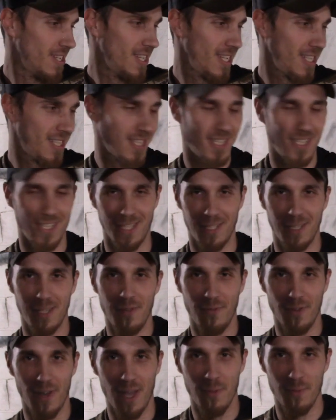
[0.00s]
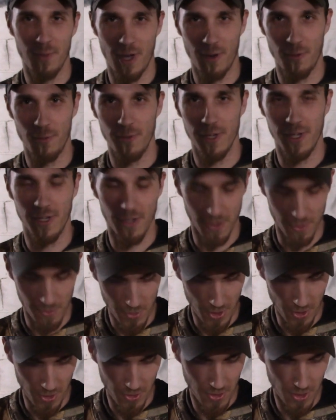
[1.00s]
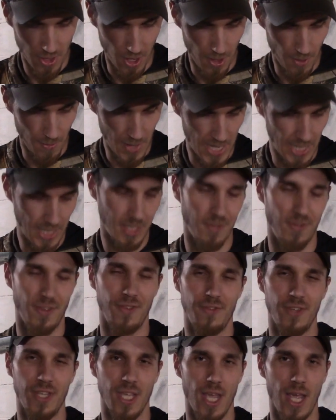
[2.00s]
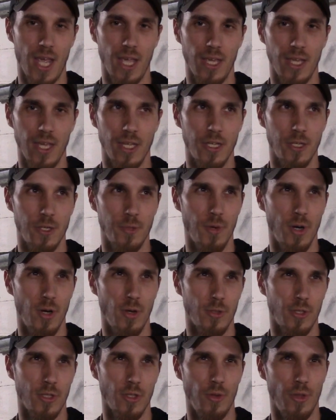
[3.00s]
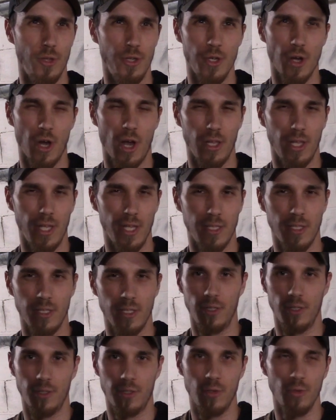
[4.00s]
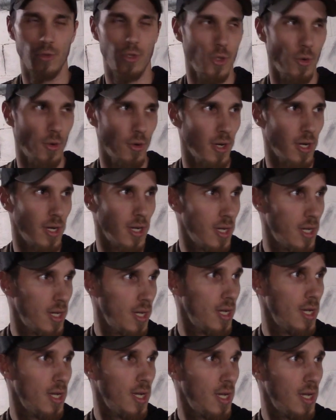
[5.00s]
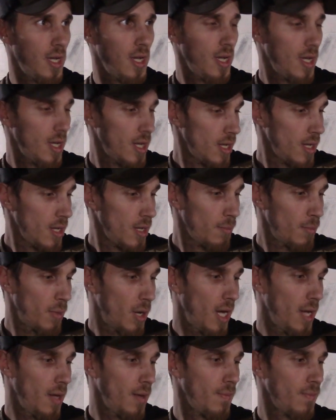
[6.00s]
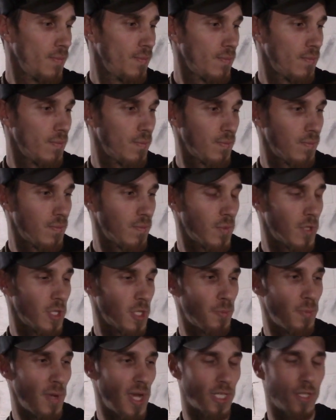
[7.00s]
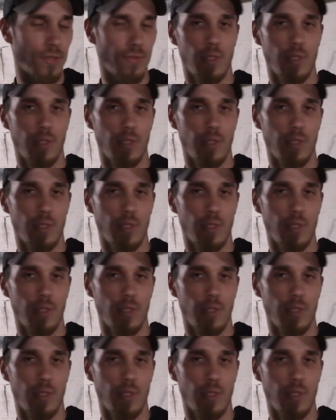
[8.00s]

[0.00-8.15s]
it's a 65-pound recurve bow, and it's 58-inch bow, so the draw length's too short. But the specs for